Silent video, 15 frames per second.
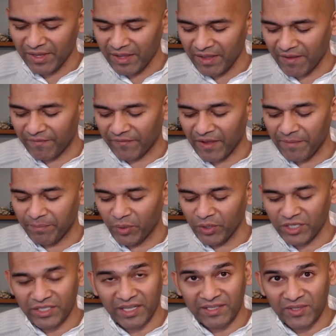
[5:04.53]
If I
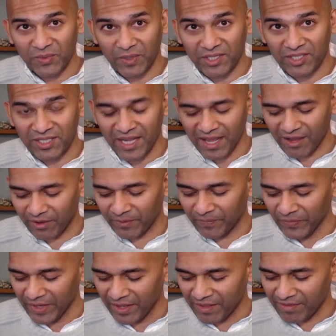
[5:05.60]
push that switch down,
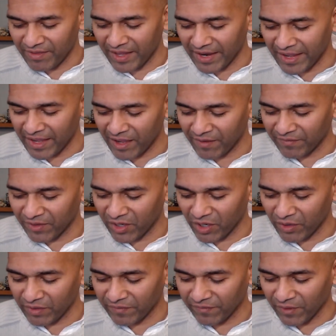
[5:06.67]
then I have
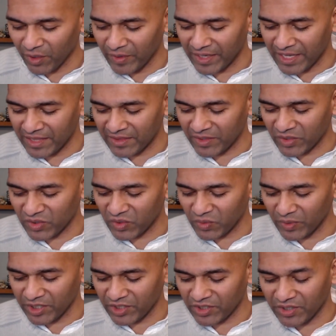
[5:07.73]
current flowing in the
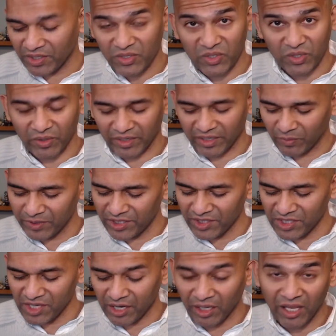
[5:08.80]
switch circuit, which
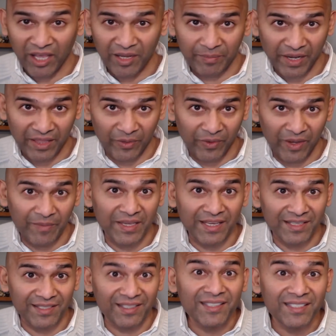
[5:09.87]
is not a lot, by the way,
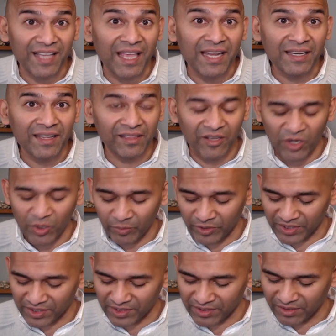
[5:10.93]
because this 10 kilo ohm
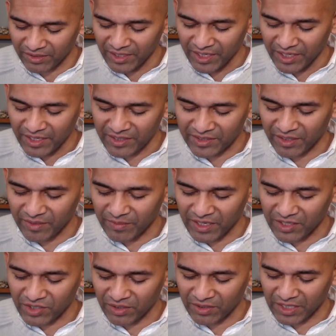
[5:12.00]
resistor is going to
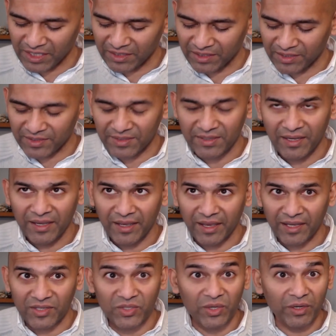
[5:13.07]
make sure that this
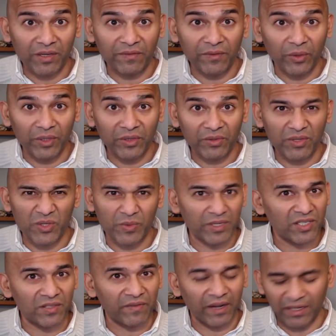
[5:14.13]
circuit flowing through the
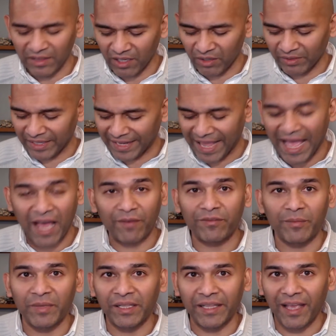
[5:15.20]
switch is very low, like half a
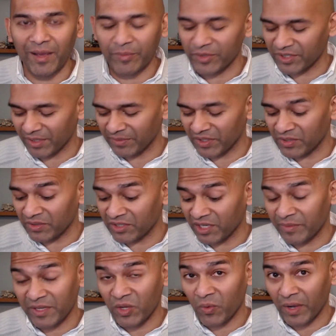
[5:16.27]
milliamp or something. So it's
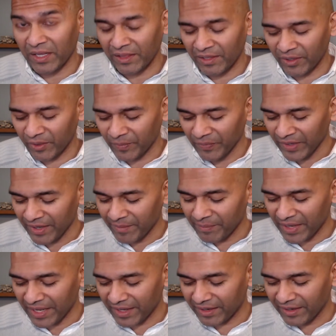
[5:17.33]
going to be quite low.
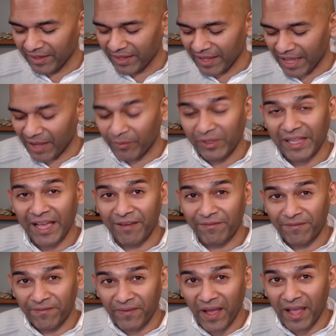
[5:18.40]
But I will have
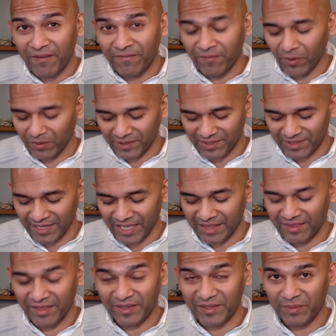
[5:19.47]
5 volts
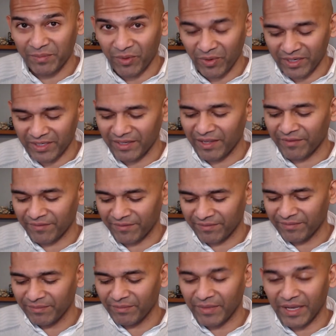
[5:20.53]
at this point if
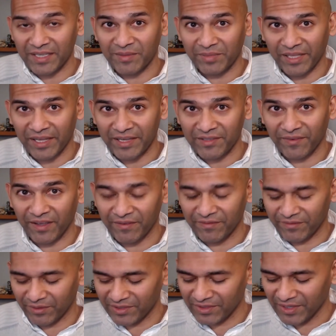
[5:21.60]
my supply is 5
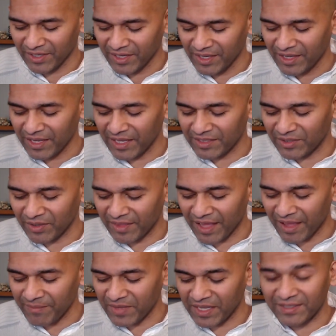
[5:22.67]
volts. And so
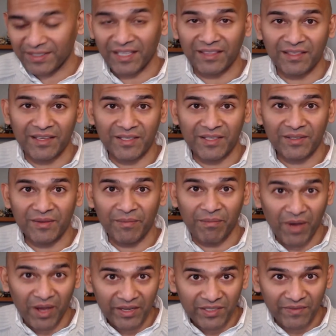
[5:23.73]
that means that this
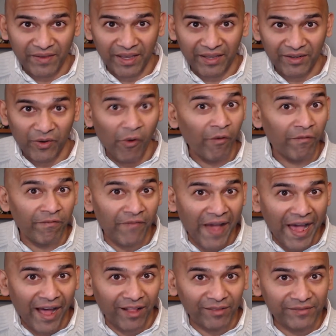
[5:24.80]
MOSFET or
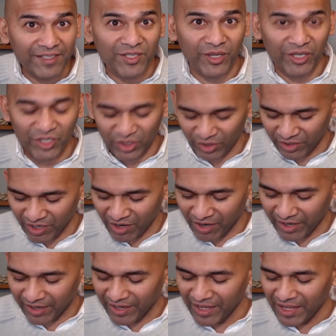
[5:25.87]
valve is going to turn
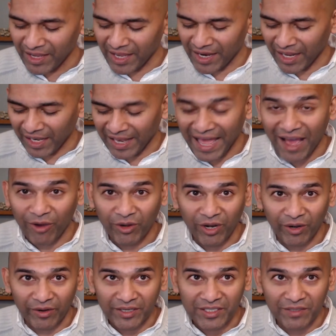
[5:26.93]
on and allow
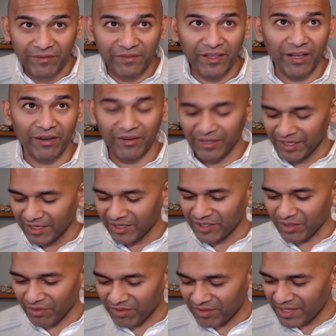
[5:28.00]
current to flow.
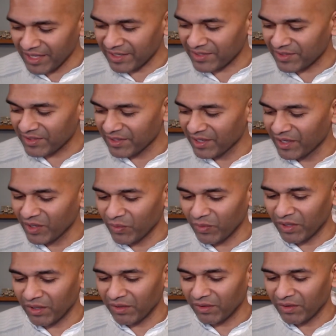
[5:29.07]
So this
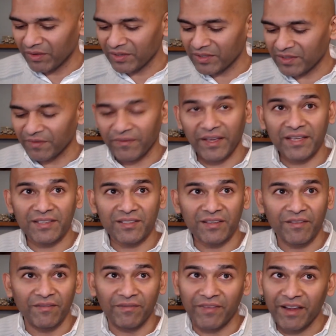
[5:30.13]
will suffice
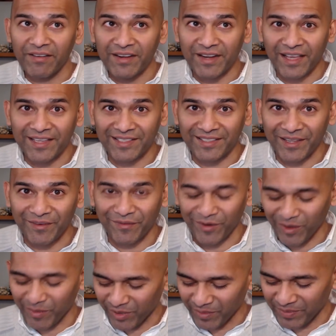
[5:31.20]
very nicely for
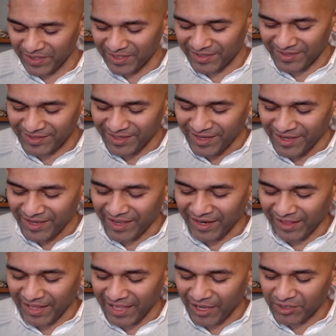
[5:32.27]
our purposes and
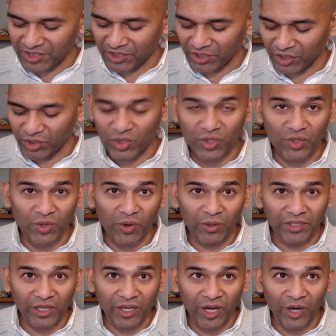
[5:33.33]
allow us to control
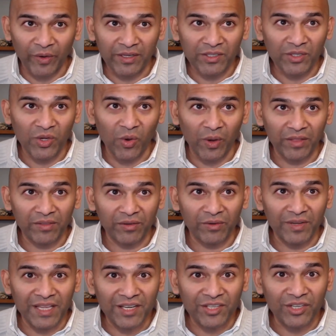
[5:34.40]
the current going through
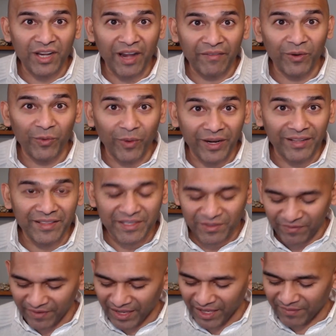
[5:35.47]
each and every one of these
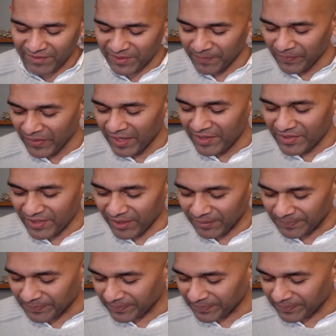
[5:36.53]
valves. So